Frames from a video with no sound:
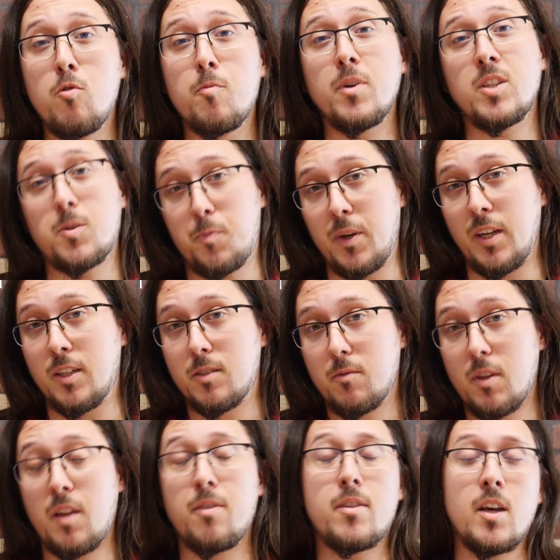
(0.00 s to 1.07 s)
movement speed,
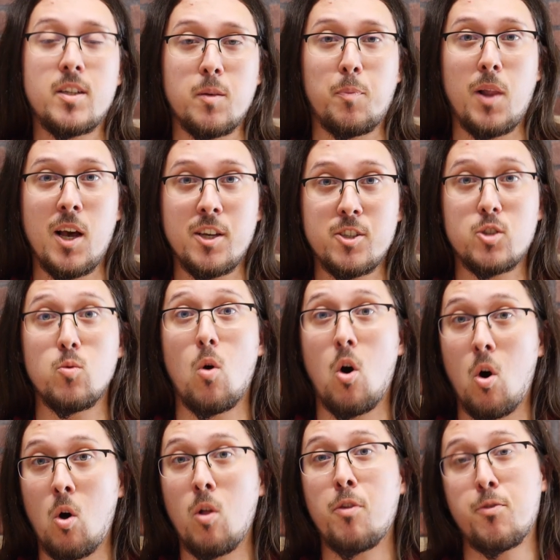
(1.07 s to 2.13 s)
and that applies to
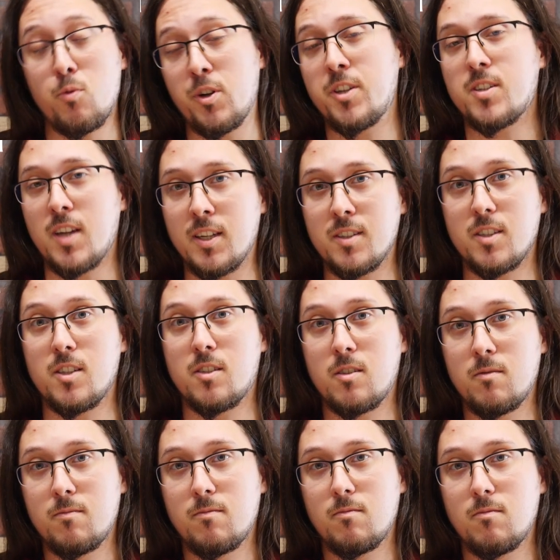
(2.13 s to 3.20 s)
all three
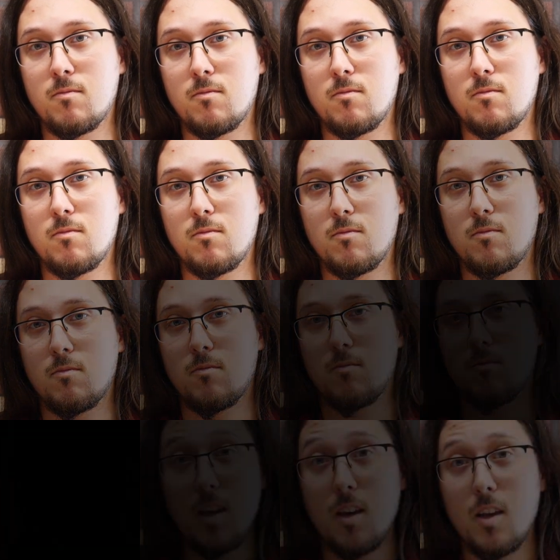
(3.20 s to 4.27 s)
stances.
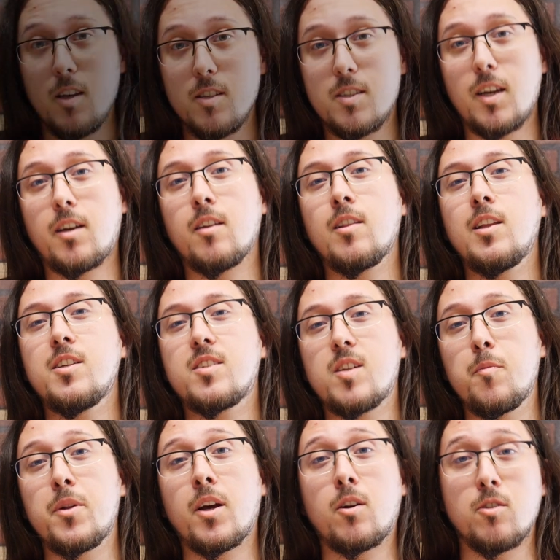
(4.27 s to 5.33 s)
Secondly,
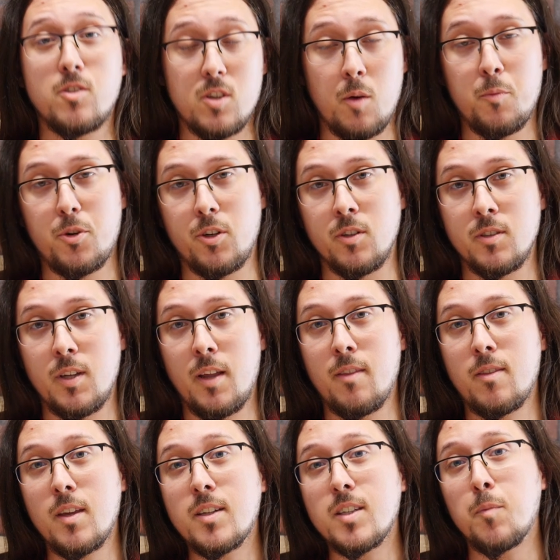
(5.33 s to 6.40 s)
stamina consumption,
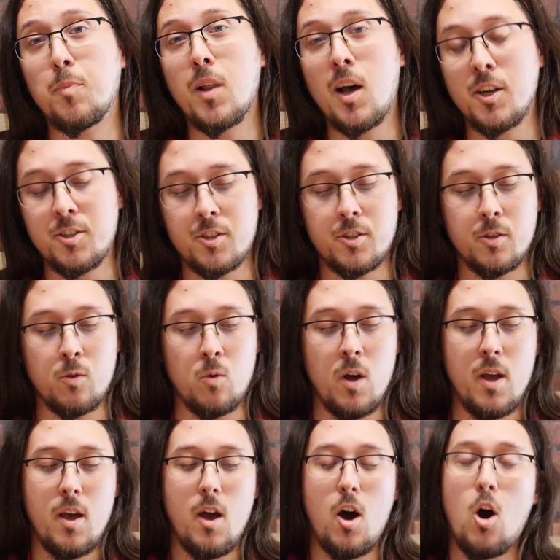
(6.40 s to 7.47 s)
and that applies
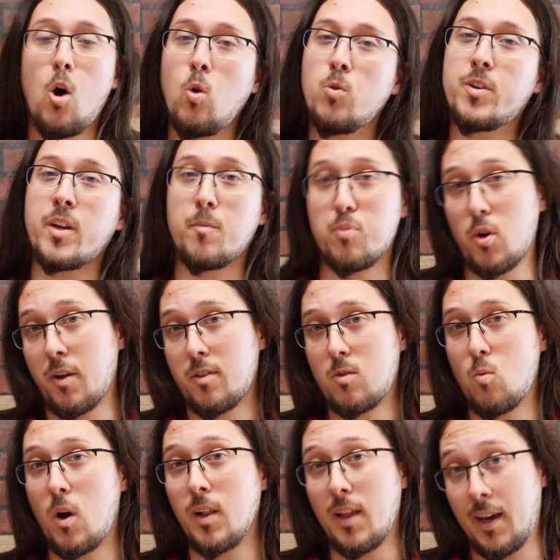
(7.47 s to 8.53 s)
to holding
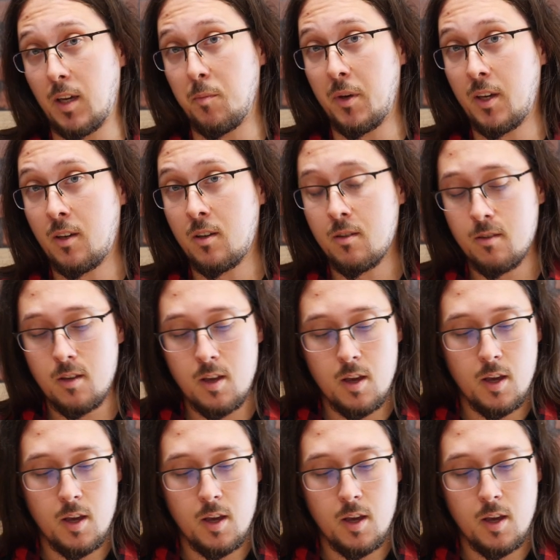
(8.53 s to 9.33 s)
breath while aiming,